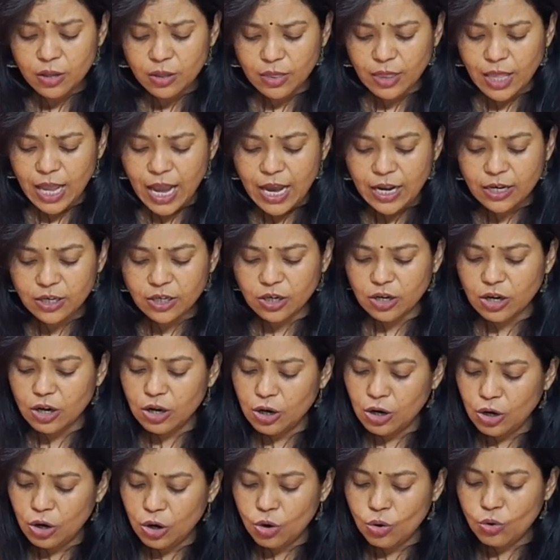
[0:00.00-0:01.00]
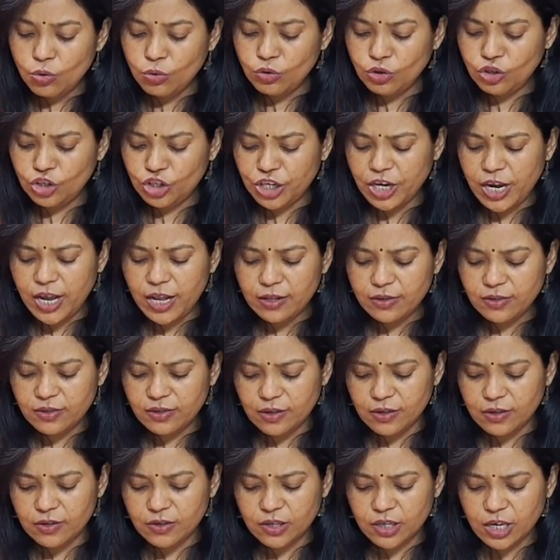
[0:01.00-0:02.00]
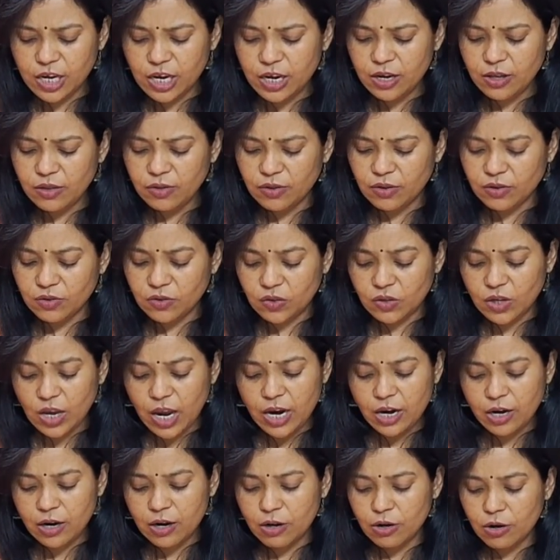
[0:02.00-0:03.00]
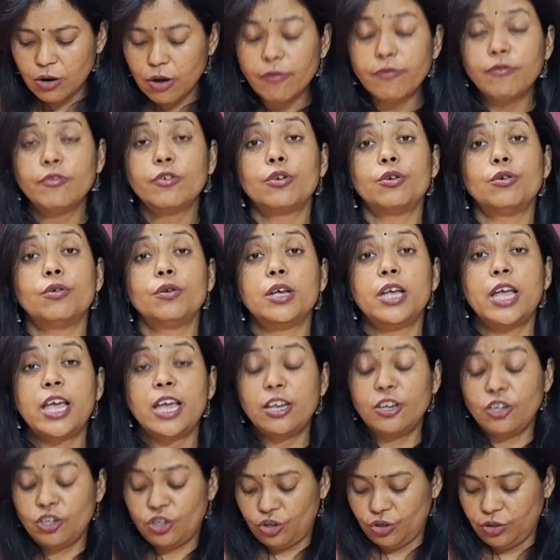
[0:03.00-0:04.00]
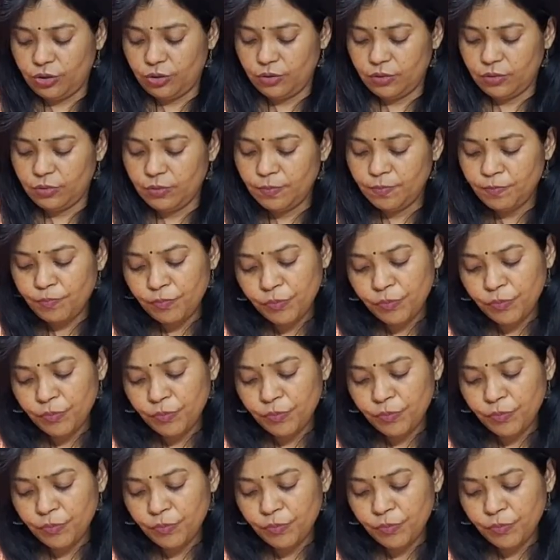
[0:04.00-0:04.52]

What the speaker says: That alone shall sustain the cycle of creation,